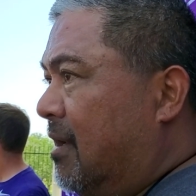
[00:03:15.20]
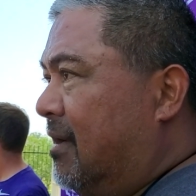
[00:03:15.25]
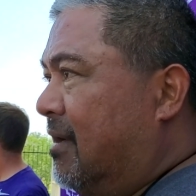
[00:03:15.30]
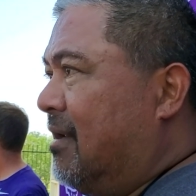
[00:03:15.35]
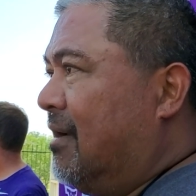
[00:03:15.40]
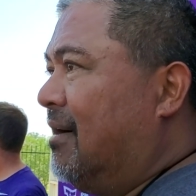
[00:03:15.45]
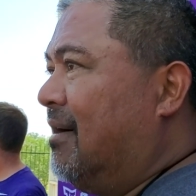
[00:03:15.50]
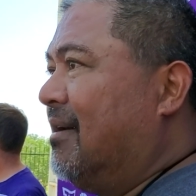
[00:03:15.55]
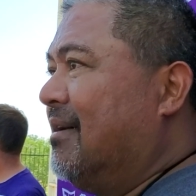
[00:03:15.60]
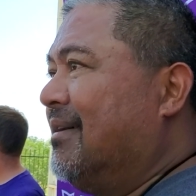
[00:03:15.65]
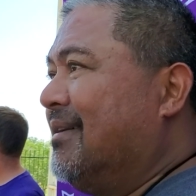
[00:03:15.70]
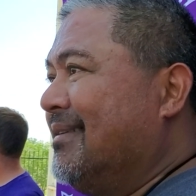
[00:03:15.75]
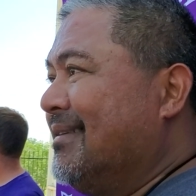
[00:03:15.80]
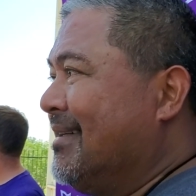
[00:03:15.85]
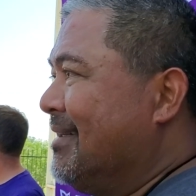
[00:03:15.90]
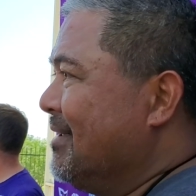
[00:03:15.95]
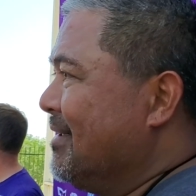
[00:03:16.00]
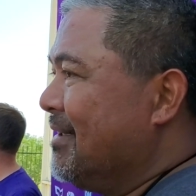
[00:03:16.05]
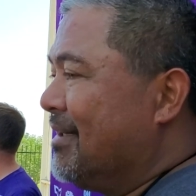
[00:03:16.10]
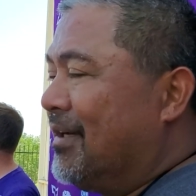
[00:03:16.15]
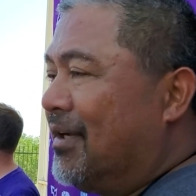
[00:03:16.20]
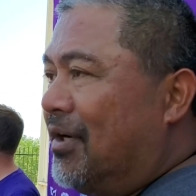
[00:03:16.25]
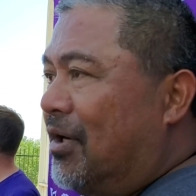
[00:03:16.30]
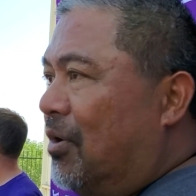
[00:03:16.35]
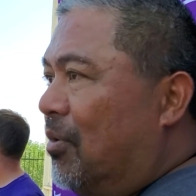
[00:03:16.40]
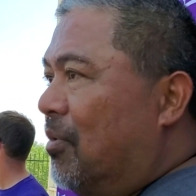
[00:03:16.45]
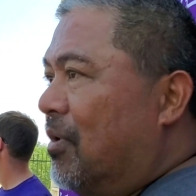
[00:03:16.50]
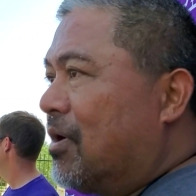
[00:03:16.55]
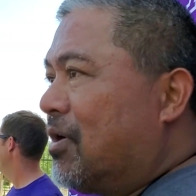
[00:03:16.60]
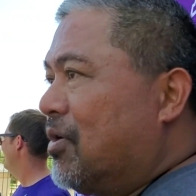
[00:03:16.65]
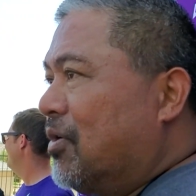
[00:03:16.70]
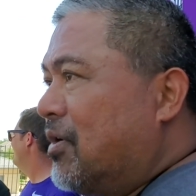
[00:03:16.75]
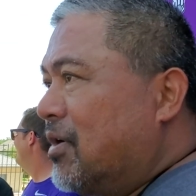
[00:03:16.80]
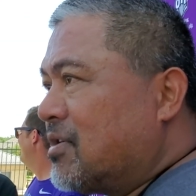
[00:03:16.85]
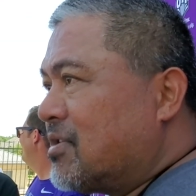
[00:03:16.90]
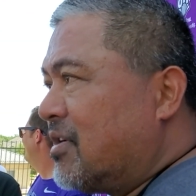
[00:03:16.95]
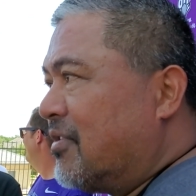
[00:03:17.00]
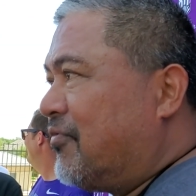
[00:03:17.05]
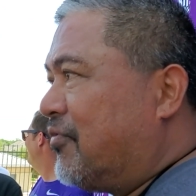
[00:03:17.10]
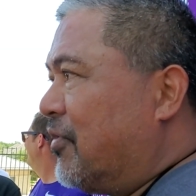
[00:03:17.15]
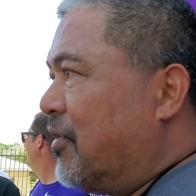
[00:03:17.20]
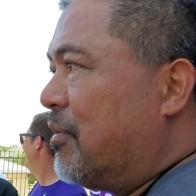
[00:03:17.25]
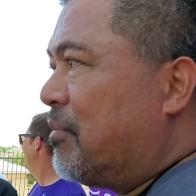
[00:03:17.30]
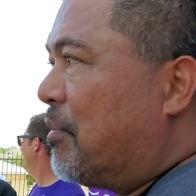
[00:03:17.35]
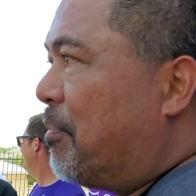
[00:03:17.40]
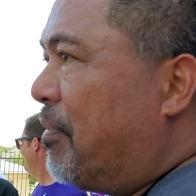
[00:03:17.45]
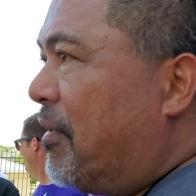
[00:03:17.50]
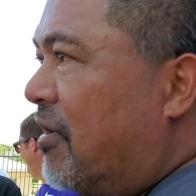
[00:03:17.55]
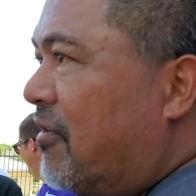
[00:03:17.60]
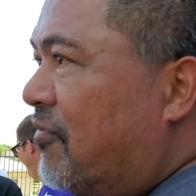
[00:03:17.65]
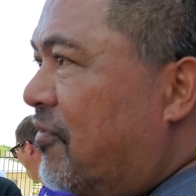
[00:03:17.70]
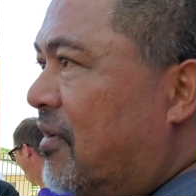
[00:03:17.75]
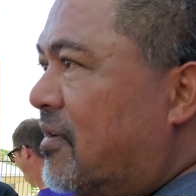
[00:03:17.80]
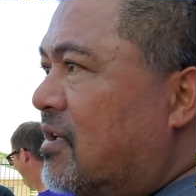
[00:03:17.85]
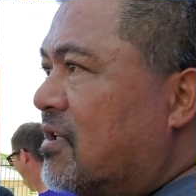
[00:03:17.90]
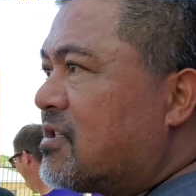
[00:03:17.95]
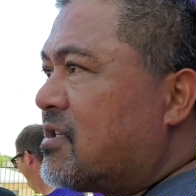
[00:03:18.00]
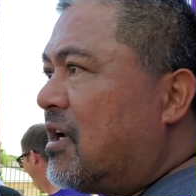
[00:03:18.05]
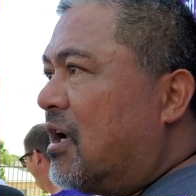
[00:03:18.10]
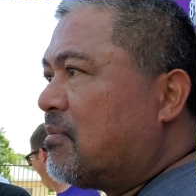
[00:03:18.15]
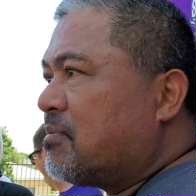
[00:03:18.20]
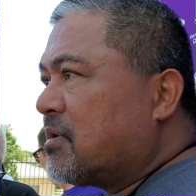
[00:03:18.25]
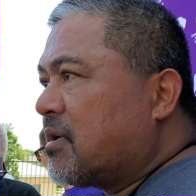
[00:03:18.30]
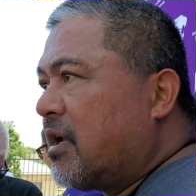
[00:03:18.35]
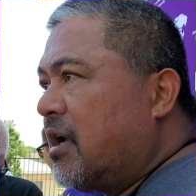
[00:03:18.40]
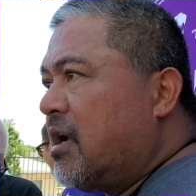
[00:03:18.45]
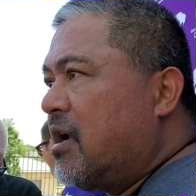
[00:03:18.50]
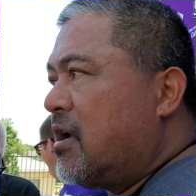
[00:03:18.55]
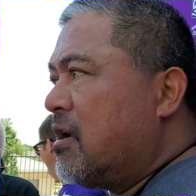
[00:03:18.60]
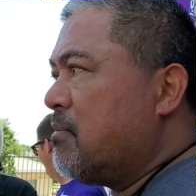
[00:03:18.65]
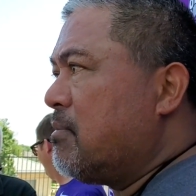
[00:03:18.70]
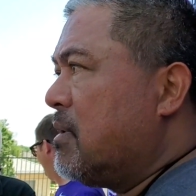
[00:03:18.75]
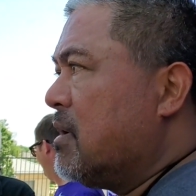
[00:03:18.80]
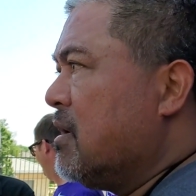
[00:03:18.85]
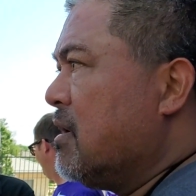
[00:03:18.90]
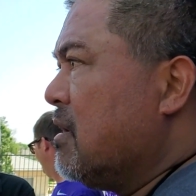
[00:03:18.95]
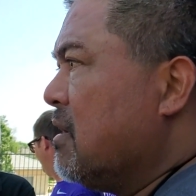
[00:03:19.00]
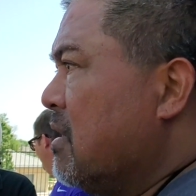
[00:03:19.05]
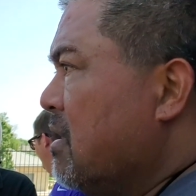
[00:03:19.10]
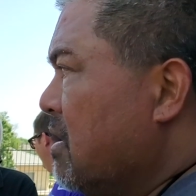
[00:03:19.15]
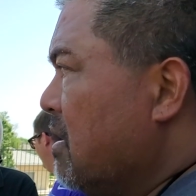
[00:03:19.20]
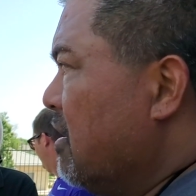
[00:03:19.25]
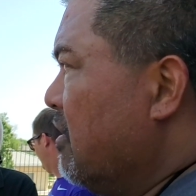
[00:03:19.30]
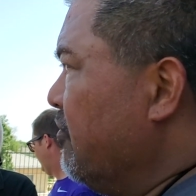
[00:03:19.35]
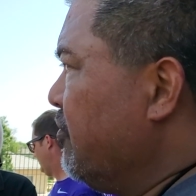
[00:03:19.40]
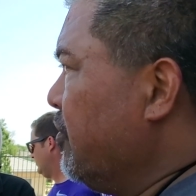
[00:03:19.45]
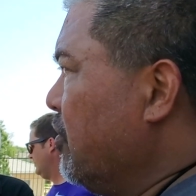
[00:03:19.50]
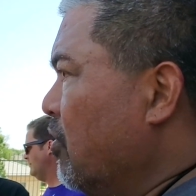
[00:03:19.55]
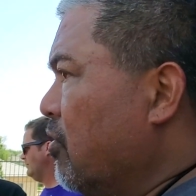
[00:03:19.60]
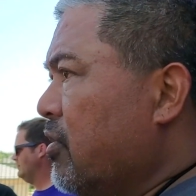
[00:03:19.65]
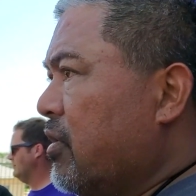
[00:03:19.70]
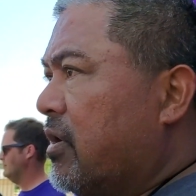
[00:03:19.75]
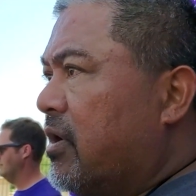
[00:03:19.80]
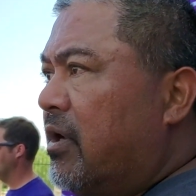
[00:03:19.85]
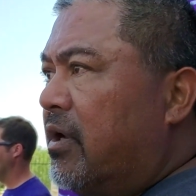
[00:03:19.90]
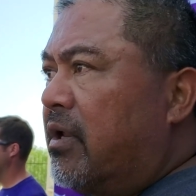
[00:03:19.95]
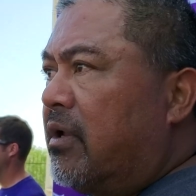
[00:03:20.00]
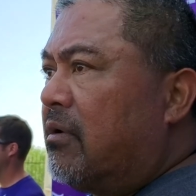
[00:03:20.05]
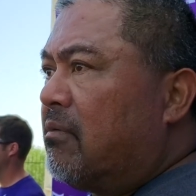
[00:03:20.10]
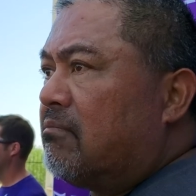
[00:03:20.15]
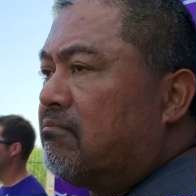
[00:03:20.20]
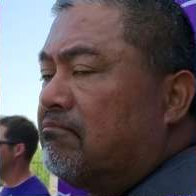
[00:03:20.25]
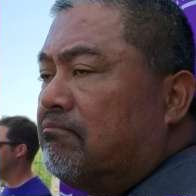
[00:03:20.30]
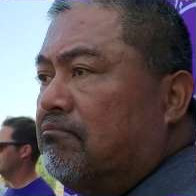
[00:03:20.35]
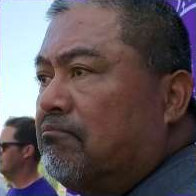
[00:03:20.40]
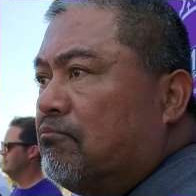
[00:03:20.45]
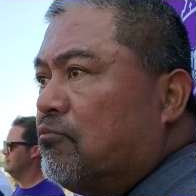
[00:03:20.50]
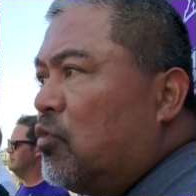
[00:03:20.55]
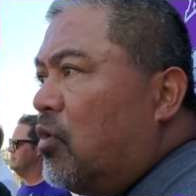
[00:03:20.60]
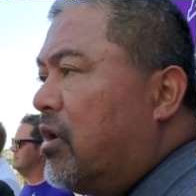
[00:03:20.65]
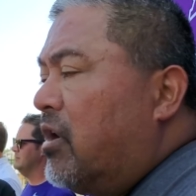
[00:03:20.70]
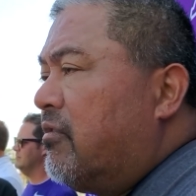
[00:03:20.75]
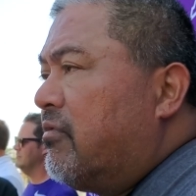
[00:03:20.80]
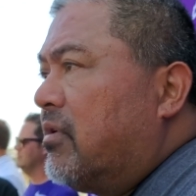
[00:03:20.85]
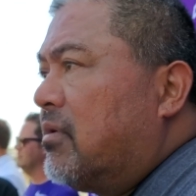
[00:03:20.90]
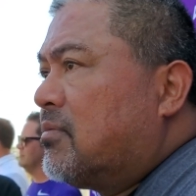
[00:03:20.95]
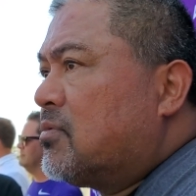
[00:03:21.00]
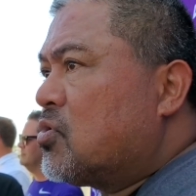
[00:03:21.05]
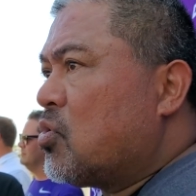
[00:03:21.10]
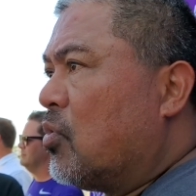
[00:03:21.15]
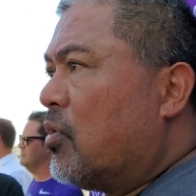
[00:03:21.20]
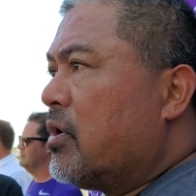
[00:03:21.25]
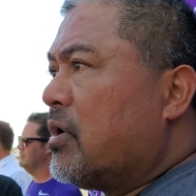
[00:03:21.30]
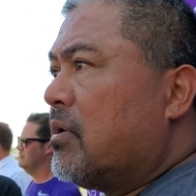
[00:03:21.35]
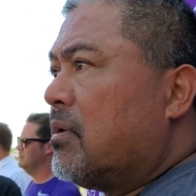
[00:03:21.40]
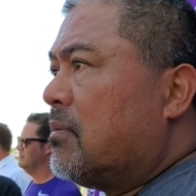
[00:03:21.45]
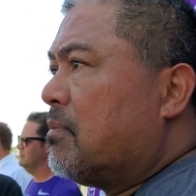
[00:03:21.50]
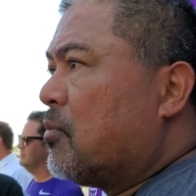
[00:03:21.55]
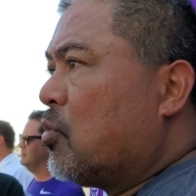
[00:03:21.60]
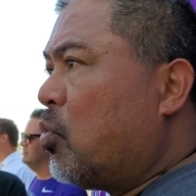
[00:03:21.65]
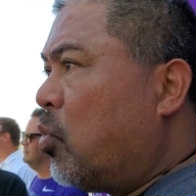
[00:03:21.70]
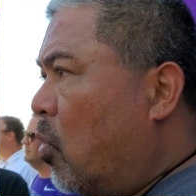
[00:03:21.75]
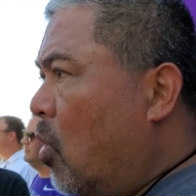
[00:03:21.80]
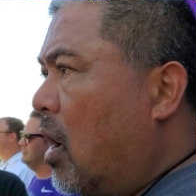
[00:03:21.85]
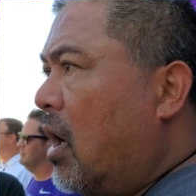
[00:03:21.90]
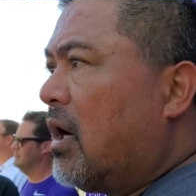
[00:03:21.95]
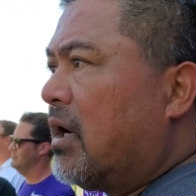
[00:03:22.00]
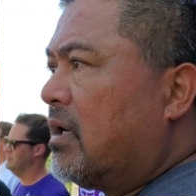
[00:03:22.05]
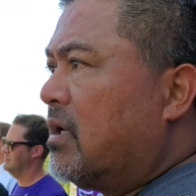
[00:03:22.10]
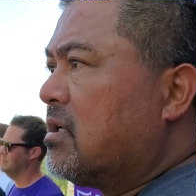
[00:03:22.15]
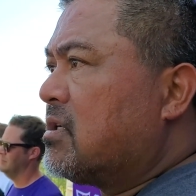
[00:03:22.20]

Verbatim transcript: And, uh, you know, what good is it for him to play 50 snaps a game if you're only getting, whatever, 20 quality